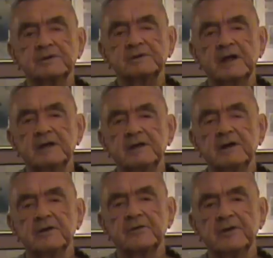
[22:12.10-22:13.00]
stayed
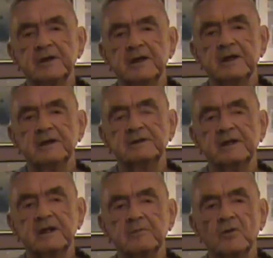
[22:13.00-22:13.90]
there 3 days
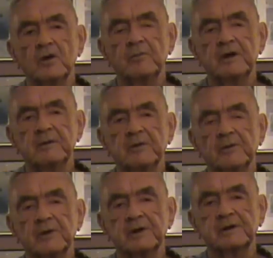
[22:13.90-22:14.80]
getting more
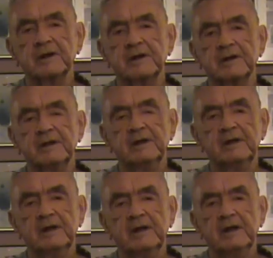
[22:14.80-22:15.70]
paperwork done
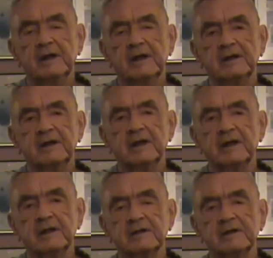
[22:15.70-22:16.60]
and
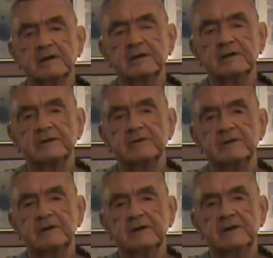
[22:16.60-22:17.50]
getting the
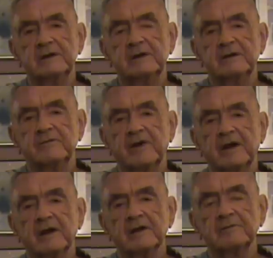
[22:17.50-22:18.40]

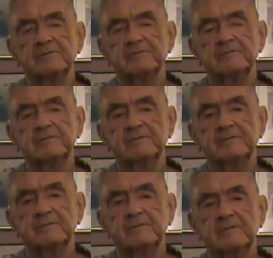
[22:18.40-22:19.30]
final
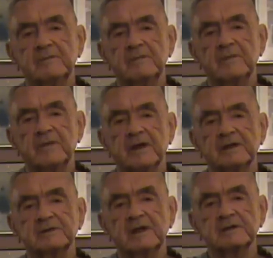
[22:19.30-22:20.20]

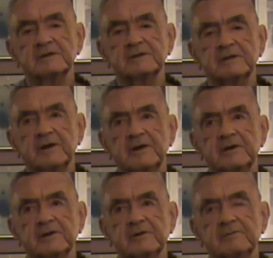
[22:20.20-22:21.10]
things necessary
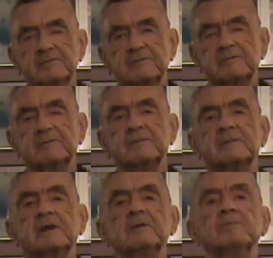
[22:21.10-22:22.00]

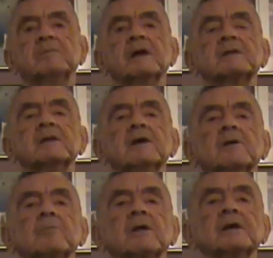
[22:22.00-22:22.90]
to get the
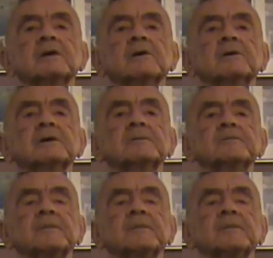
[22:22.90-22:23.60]
airplane going.